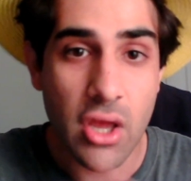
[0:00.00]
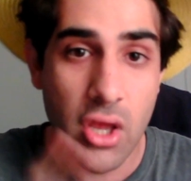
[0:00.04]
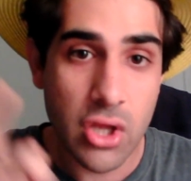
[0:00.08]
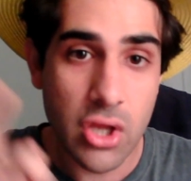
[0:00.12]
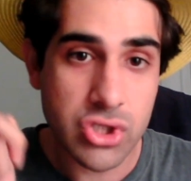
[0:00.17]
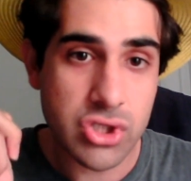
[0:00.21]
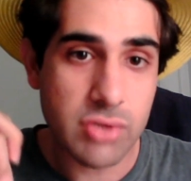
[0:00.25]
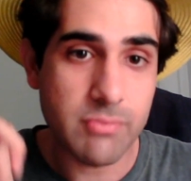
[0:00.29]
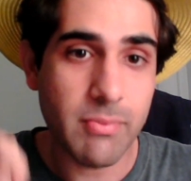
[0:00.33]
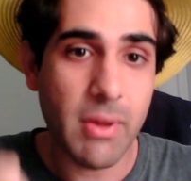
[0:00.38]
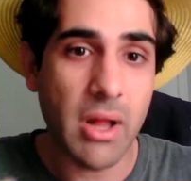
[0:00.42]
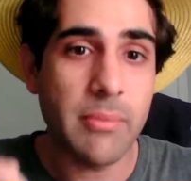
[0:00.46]

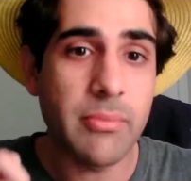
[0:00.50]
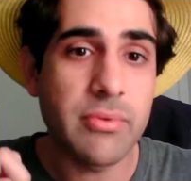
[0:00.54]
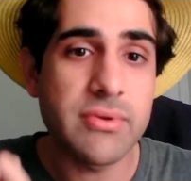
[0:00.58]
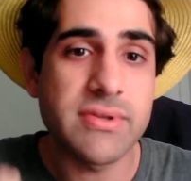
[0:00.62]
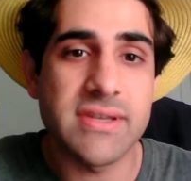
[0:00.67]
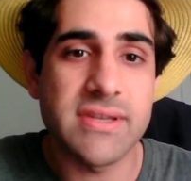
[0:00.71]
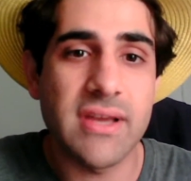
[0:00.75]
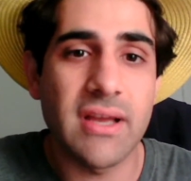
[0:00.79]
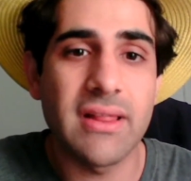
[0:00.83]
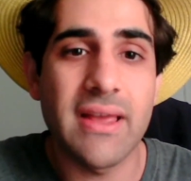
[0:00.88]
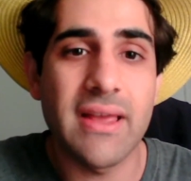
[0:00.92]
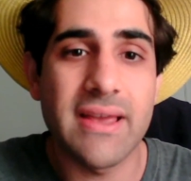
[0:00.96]
Jamal
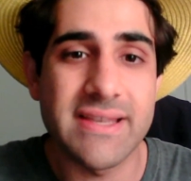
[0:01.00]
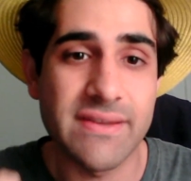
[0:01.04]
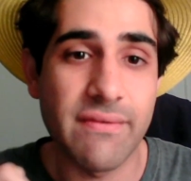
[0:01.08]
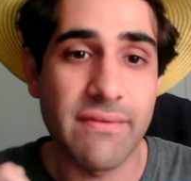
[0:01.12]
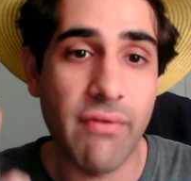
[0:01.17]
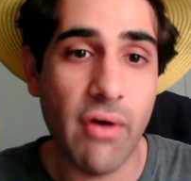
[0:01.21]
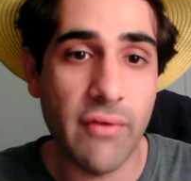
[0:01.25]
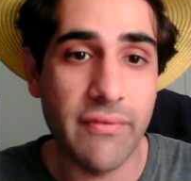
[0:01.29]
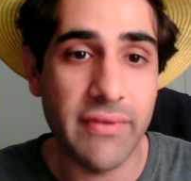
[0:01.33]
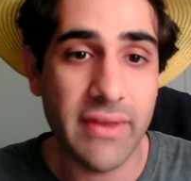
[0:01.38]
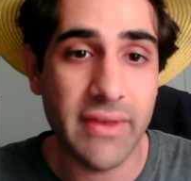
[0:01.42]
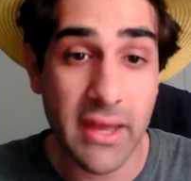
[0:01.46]
Musiala is
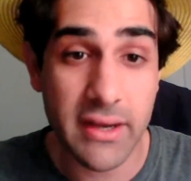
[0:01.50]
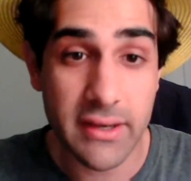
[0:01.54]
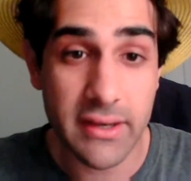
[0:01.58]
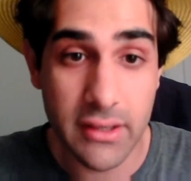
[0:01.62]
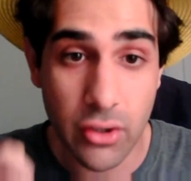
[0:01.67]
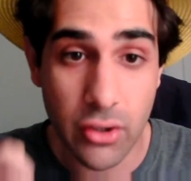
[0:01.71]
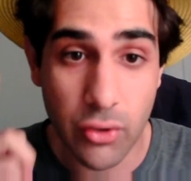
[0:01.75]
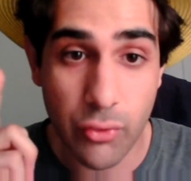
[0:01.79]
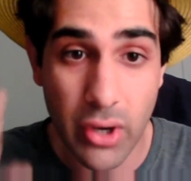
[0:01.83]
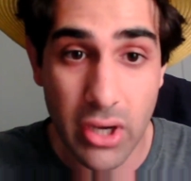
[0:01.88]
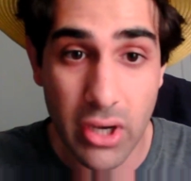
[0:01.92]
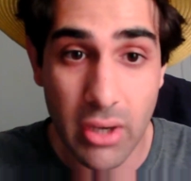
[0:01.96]
evolving at an
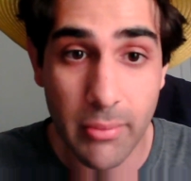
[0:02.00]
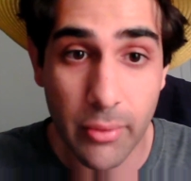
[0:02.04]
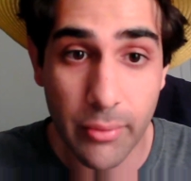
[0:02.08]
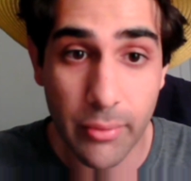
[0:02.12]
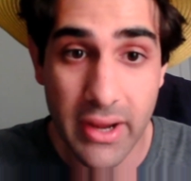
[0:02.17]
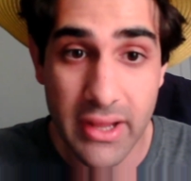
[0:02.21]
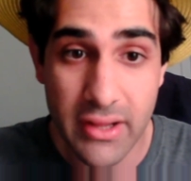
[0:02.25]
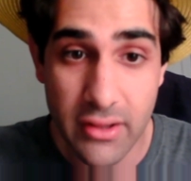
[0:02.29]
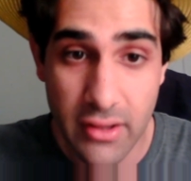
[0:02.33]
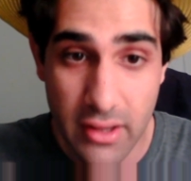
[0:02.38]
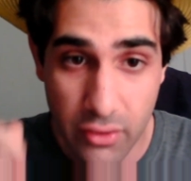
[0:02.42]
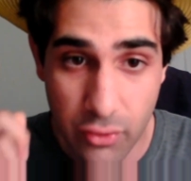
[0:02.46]
incredible
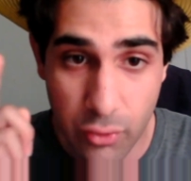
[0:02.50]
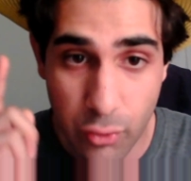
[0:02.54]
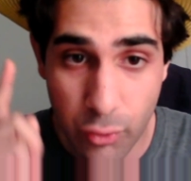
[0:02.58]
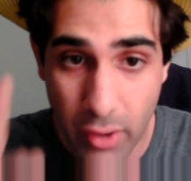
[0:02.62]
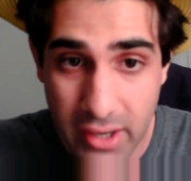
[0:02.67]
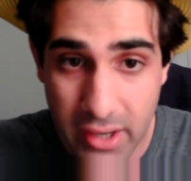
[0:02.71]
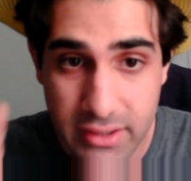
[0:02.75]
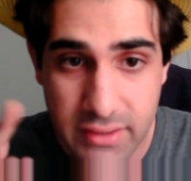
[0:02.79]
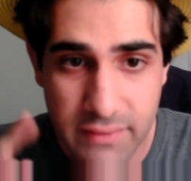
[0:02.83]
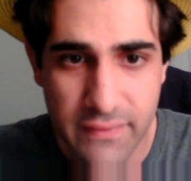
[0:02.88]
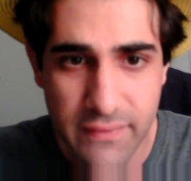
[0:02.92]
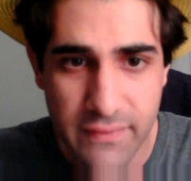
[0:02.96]
rate.
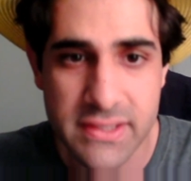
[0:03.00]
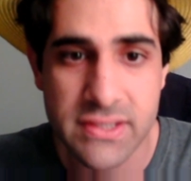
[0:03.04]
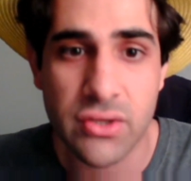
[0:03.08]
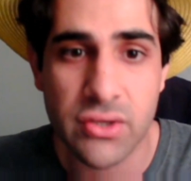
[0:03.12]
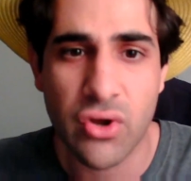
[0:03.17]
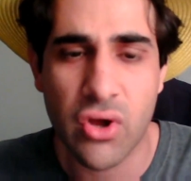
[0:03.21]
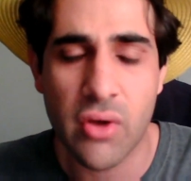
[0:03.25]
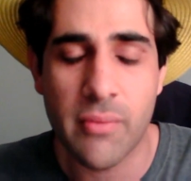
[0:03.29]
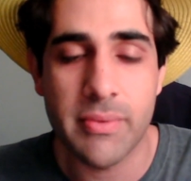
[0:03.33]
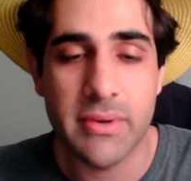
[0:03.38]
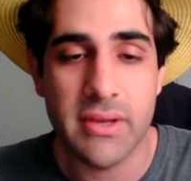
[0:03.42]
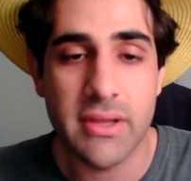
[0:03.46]
Credit to Vincent
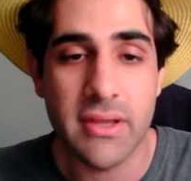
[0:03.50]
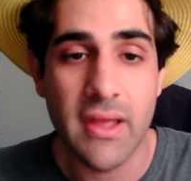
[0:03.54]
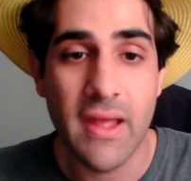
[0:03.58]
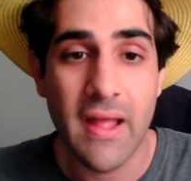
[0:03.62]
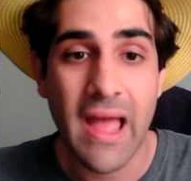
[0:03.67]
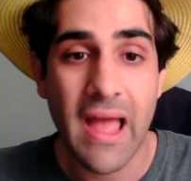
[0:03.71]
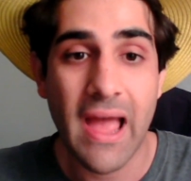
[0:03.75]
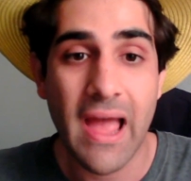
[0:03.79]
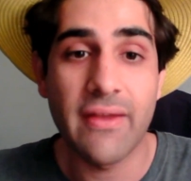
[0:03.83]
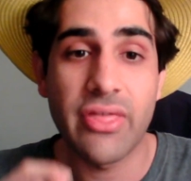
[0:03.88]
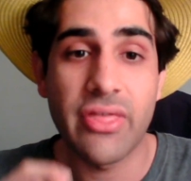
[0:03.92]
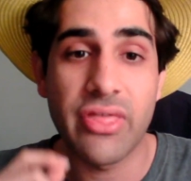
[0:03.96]
Kompany.
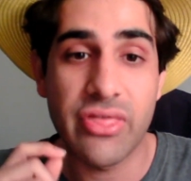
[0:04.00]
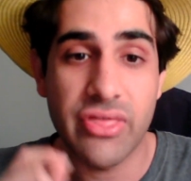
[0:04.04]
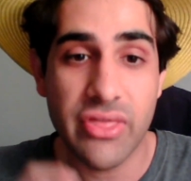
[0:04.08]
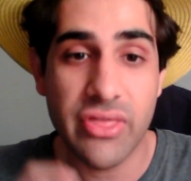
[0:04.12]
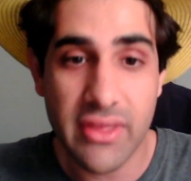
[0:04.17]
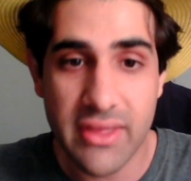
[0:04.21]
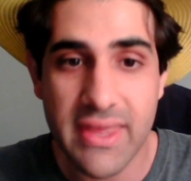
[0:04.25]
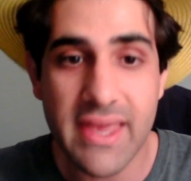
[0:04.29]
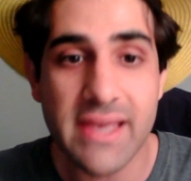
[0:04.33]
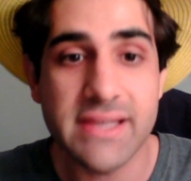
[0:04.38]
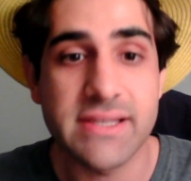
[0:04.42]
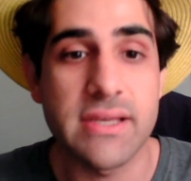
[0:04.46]
I think
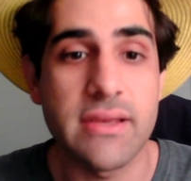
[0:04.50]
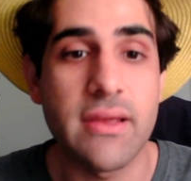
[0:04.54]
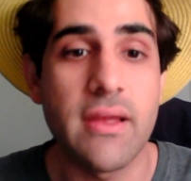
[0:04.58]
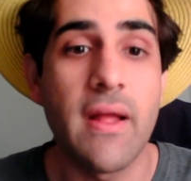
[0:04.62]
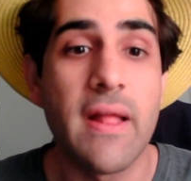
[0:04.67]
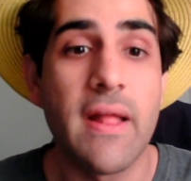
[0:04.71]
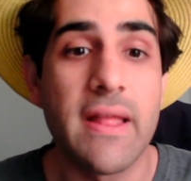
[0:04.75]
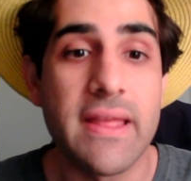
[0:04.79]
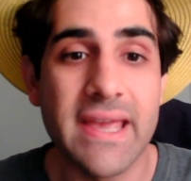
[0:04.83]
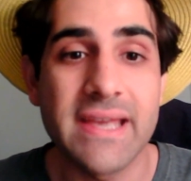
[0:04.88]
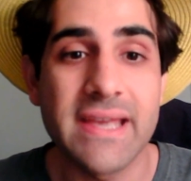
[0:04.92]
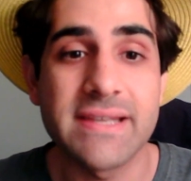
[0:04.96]
he
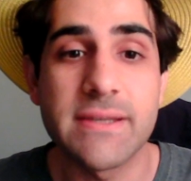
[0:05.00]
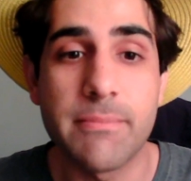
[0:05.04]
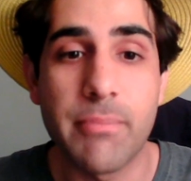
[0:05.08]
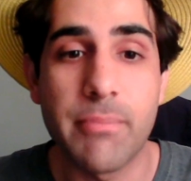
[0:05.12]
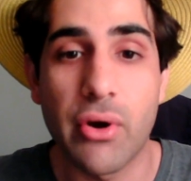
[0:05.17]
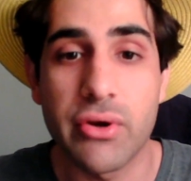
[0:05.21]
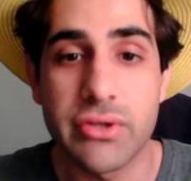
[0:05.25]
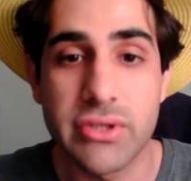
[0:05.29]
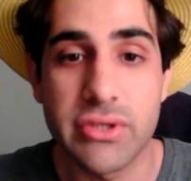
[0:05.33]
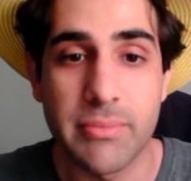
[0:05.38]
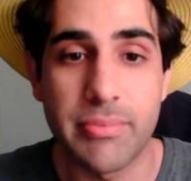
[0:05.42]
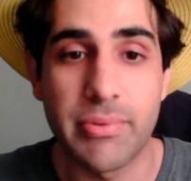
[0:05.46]
has a
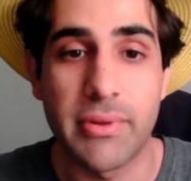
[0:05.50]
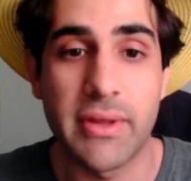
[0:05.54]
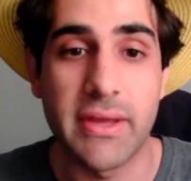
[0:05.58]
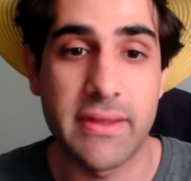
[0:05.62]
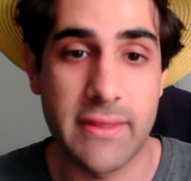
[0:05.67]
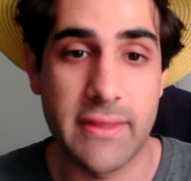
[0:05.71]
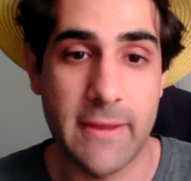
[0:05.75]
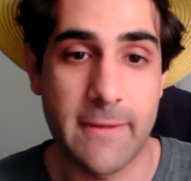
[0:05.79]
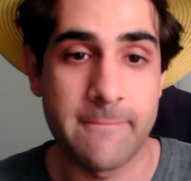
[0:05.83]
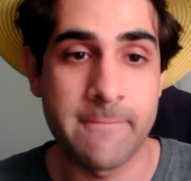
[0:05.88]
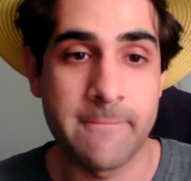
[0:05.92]
part to play in that.